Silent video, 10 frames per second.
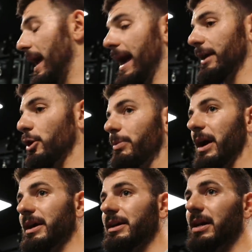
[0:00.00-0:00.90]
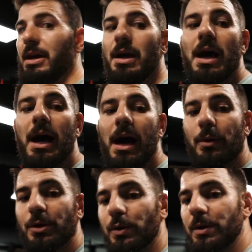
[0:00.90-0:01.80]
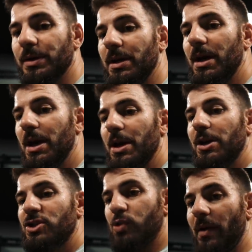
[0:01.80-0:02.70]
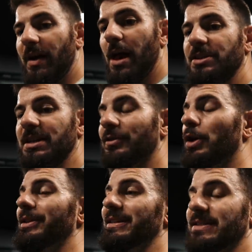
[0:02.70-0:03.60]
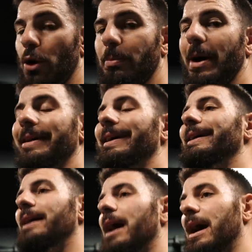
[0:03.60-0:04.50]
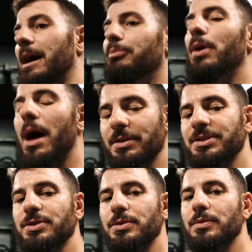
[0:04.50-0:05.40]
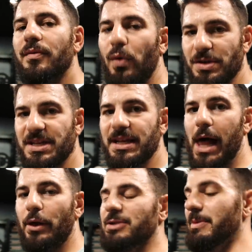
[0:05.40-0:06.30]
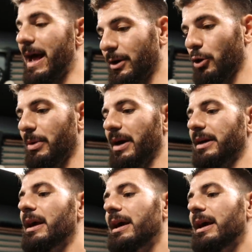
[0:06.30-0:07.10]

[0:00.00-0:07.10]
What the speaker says: Echo bike, we're doing 12 calories. If you're on the assault bike, probably do 14 calories, but echo bike,